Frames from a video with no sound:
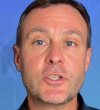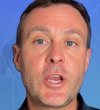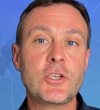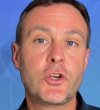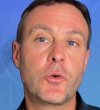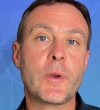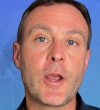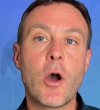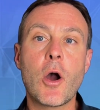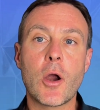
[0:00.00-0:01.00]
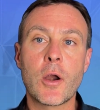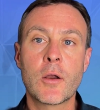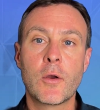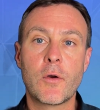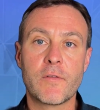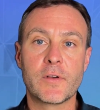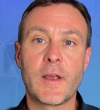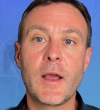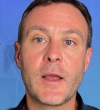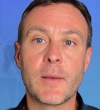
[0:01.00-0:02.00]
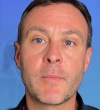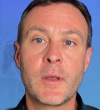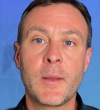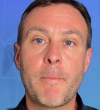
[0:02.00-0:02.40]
change who we are over time